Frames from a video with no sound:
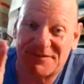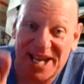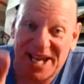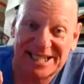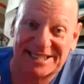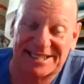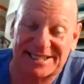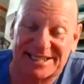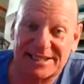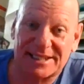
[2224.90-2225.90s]
facie
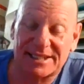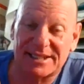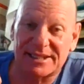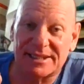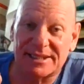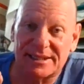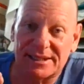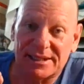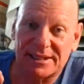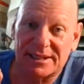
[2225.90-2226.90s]
facts.
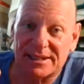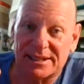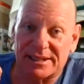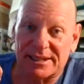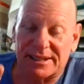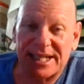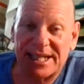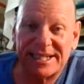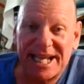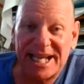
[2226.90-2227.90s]

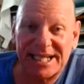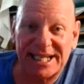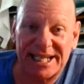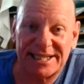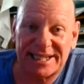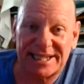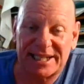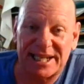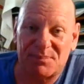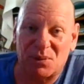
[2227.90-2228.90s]
These knuckleheads
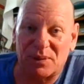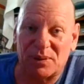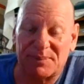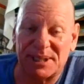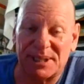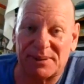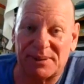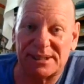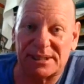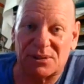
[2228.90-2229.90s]
that keep calling
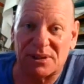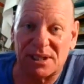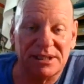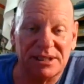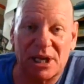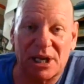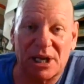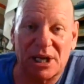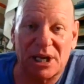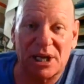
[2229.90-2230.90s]
people into court
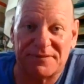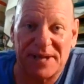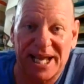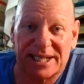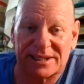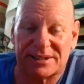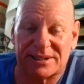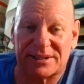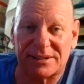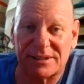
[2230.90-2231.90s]
don't have
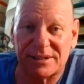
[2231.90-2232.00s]
facts.